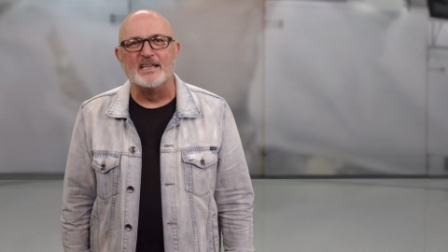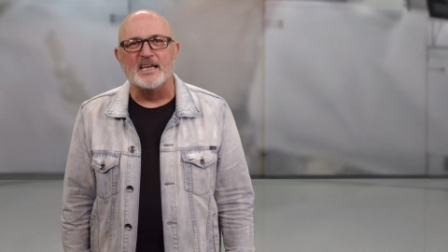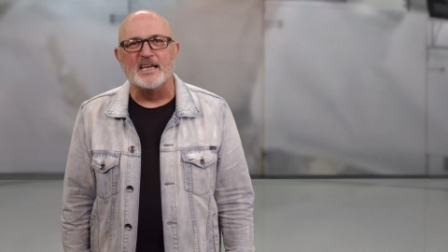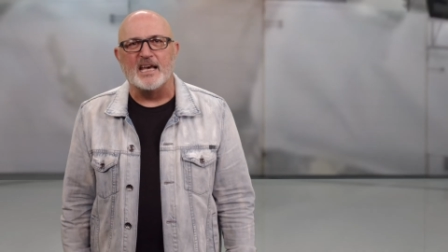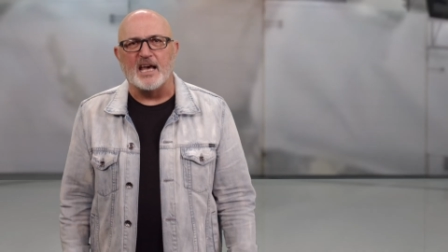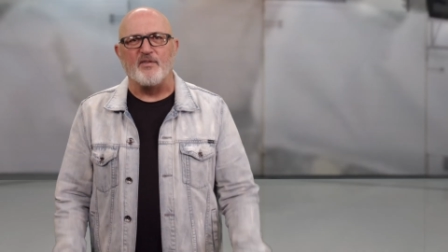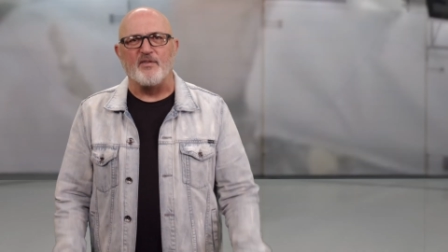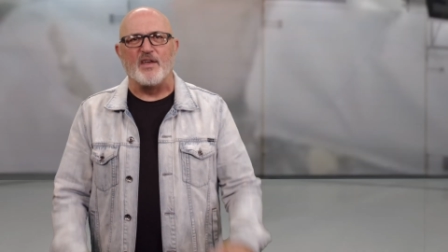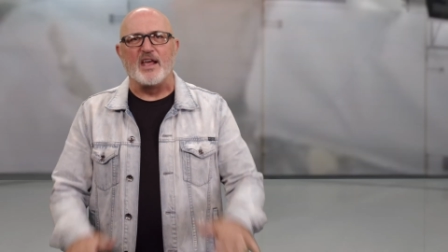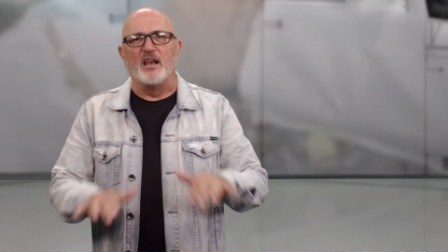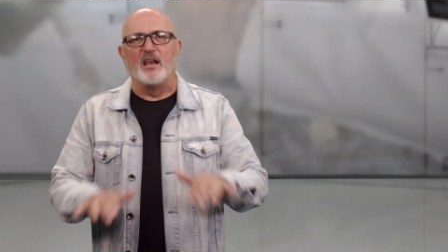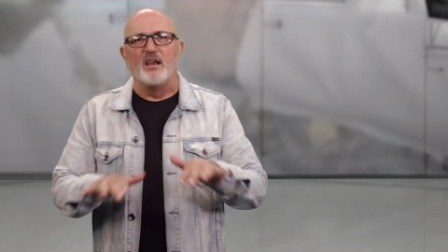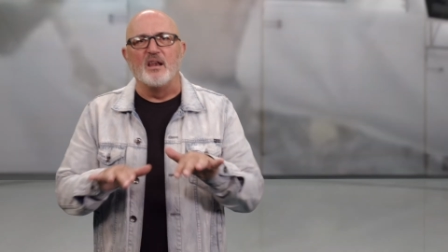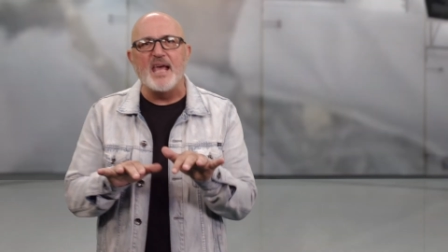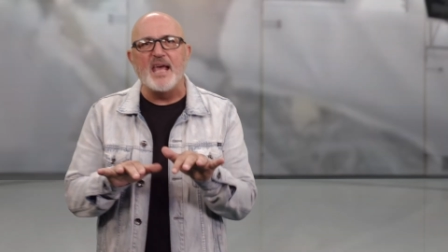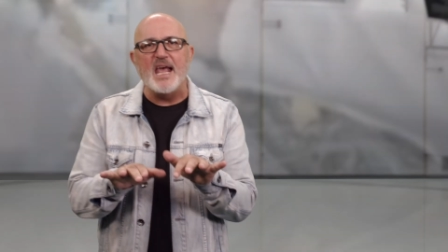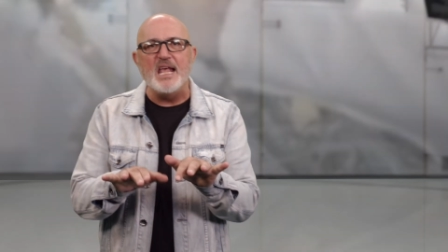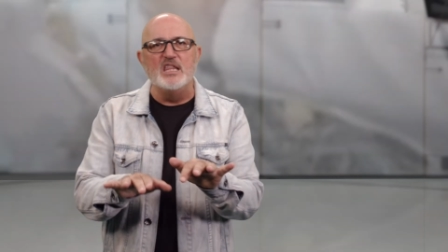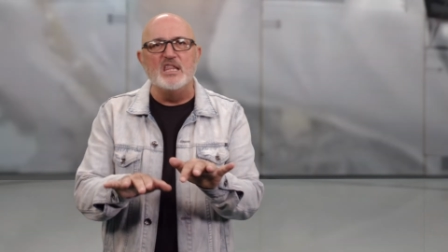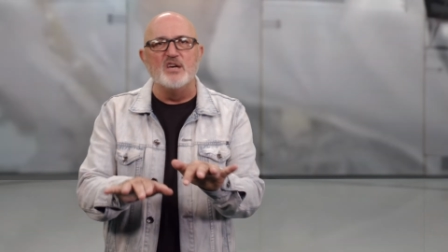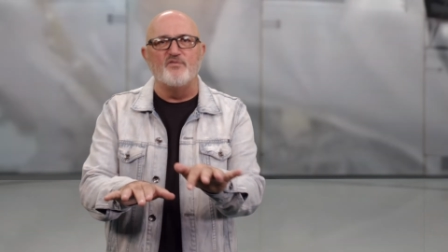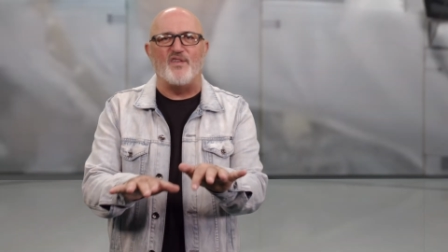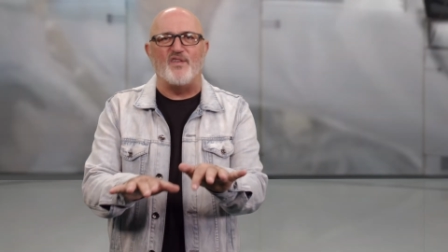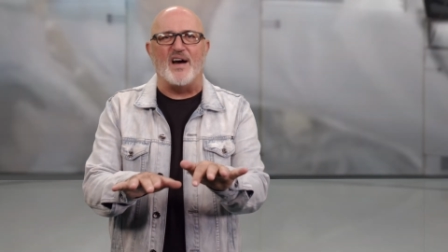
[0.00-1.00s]
And they
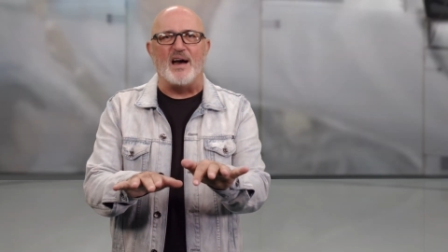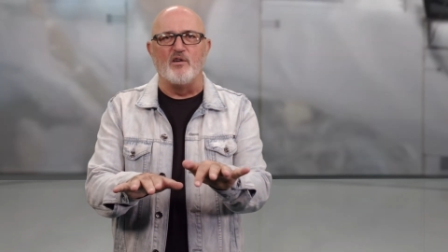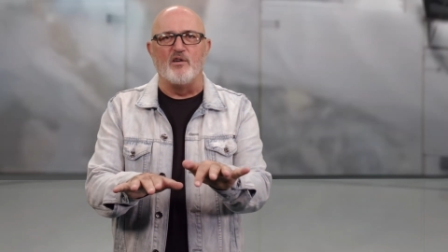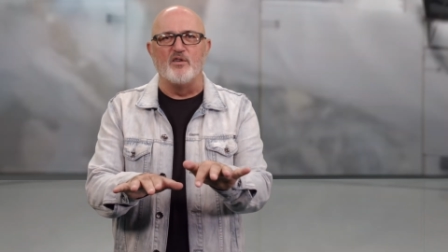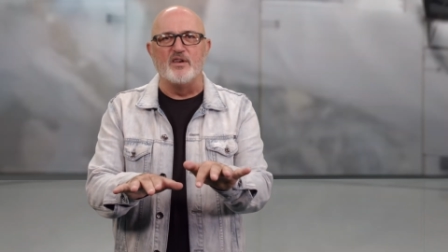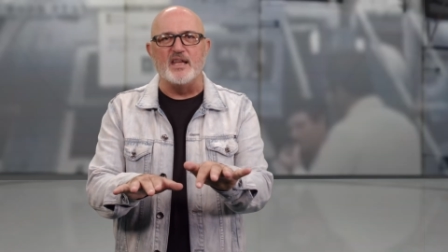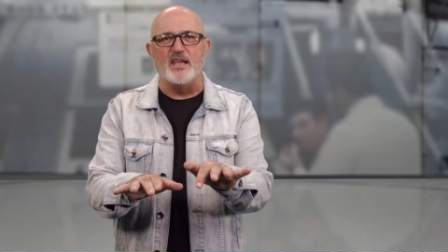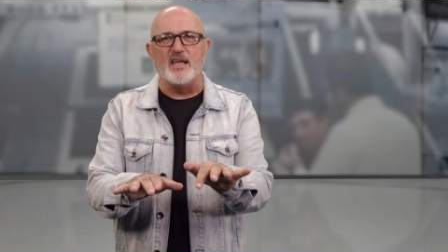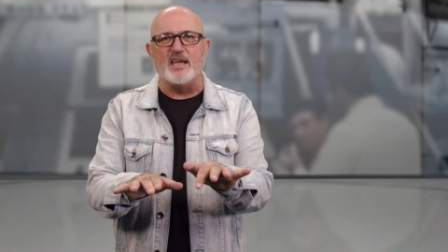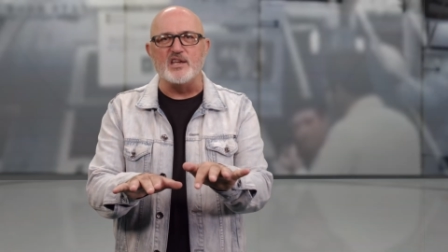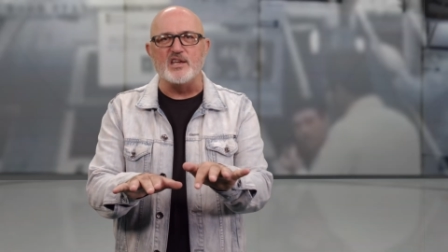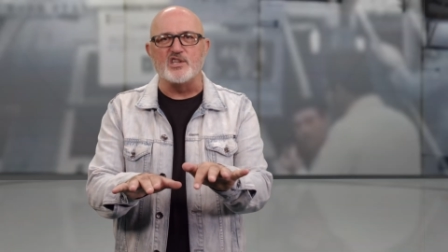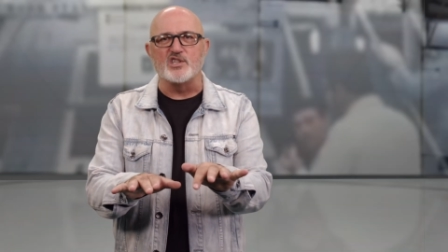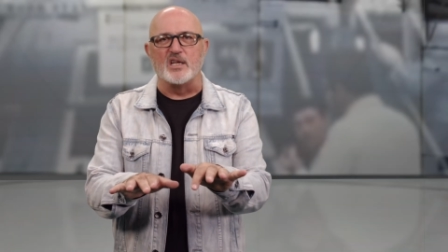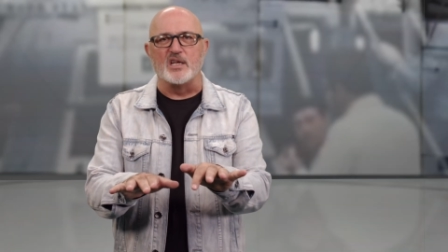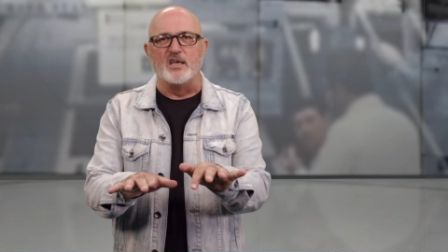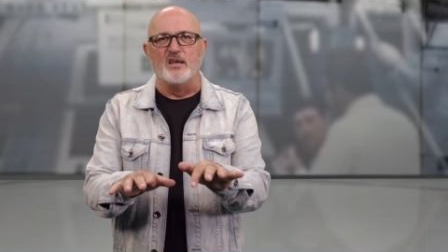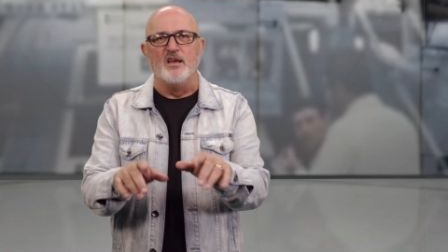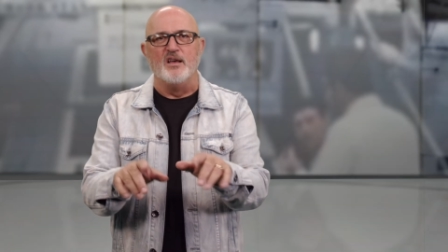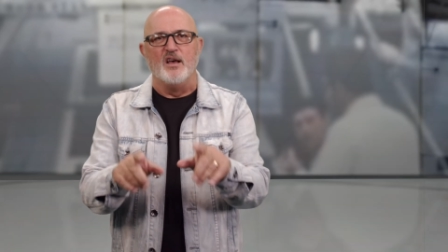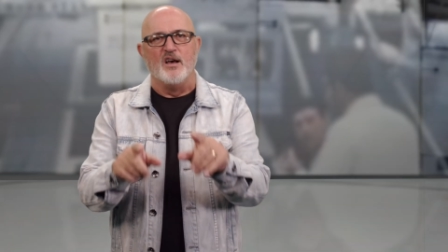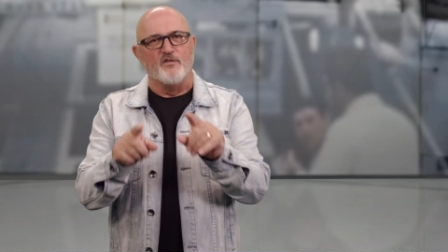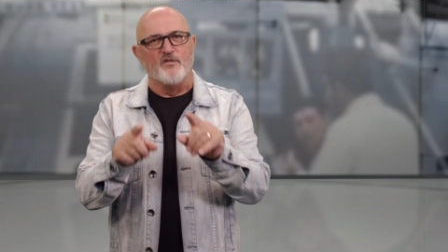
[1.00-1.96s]
laid the foundation